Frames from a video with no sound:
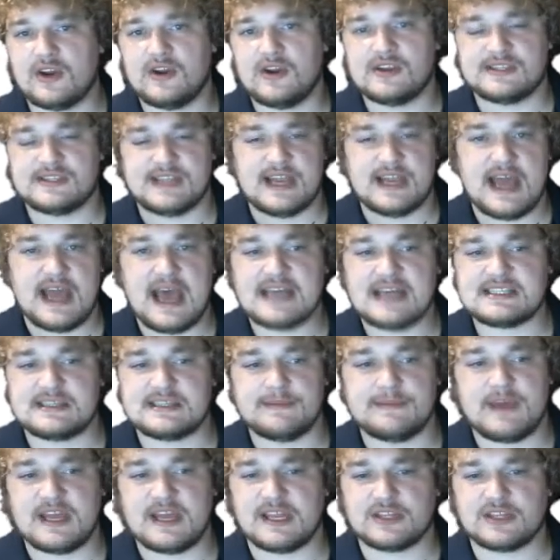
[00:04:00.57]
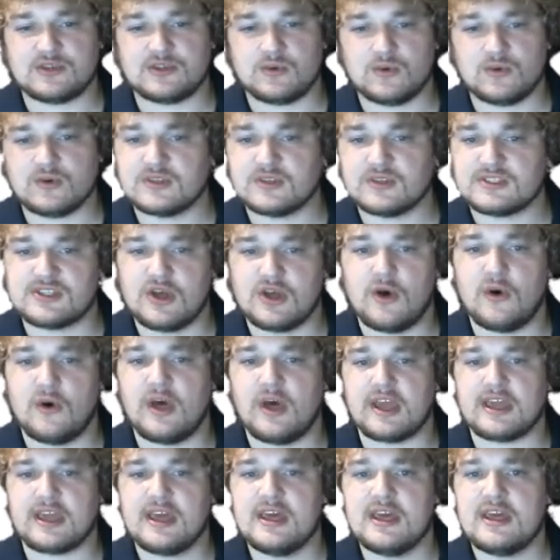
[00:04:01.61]
and estimating tools. So, like
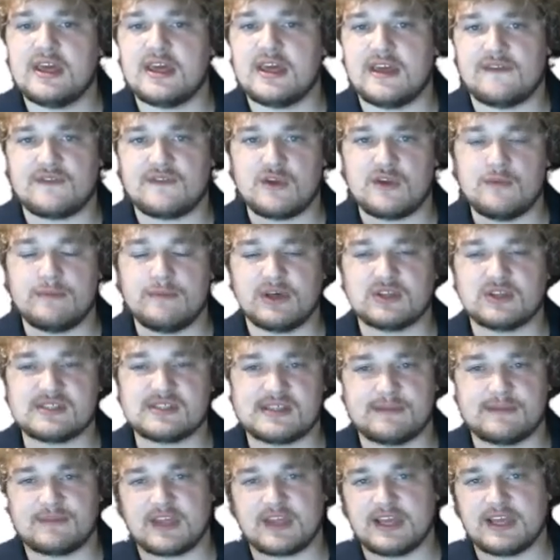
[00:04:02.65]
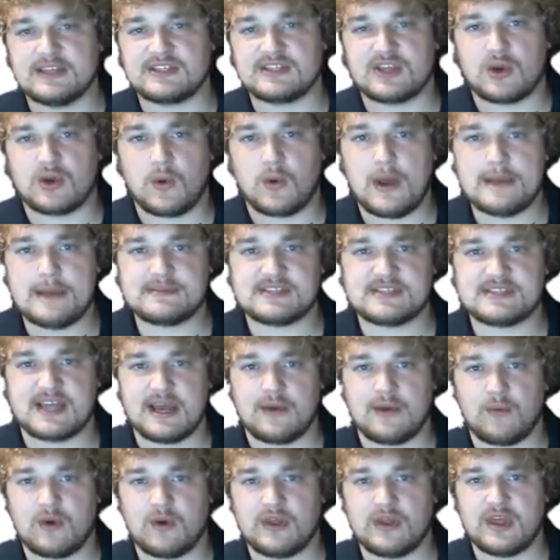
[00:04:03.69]
if you build something into your website
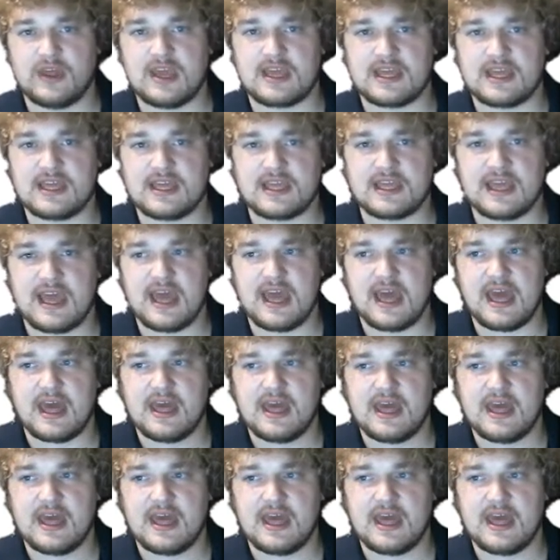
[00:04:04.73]
where they can get